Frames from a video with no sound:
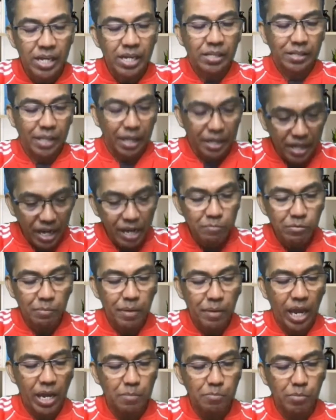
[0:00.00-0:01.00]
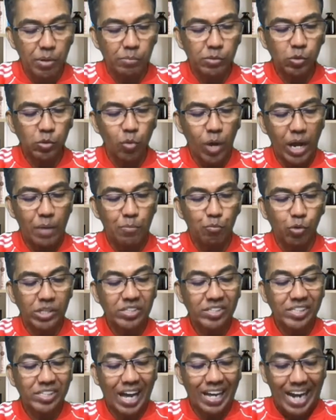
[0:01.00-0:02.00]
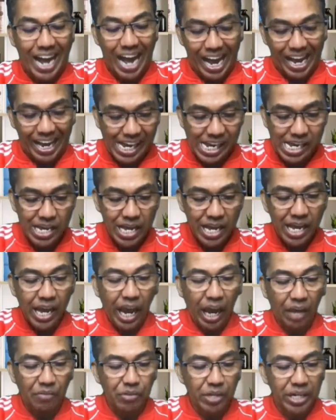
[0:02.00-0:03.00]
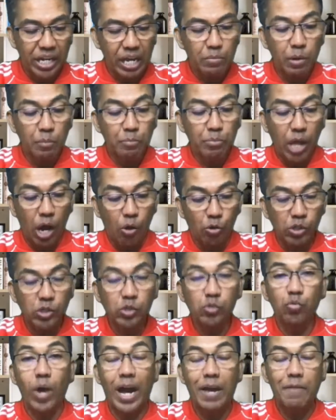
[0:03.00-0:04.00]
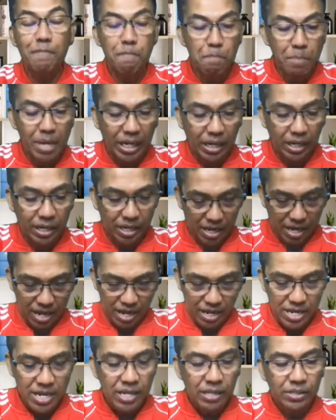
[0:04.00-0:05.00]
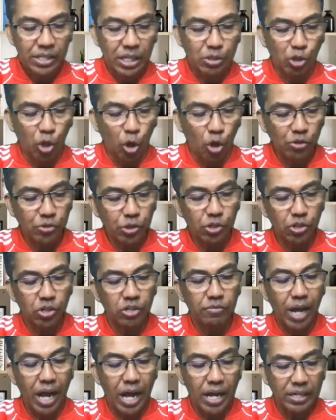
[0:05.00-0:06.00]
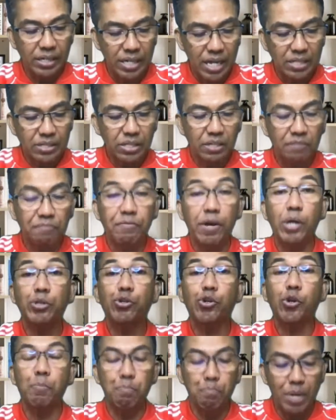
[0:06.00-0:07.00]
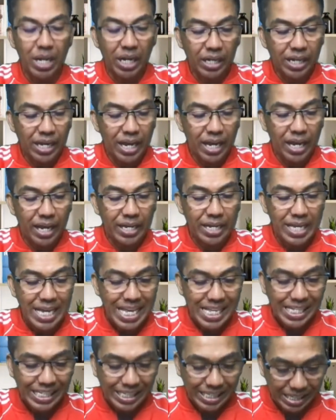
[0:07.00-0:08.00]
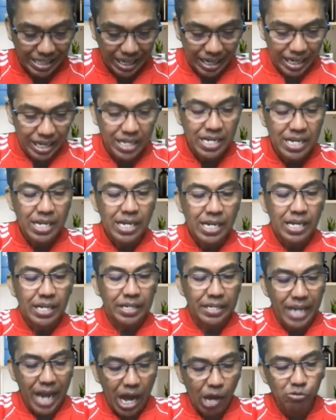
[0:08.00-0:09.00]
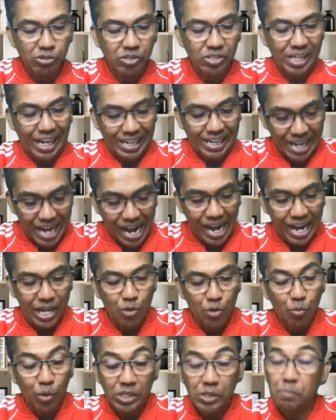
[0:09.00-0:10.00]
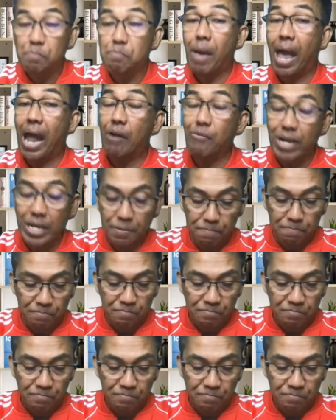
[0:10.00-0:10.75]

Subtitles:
The name of Abram's wife was Sarai, and the name of Nahor's wife, Milcah, the daughter of Haran, the father of Milcah and Iscah. Now Sarai was barren.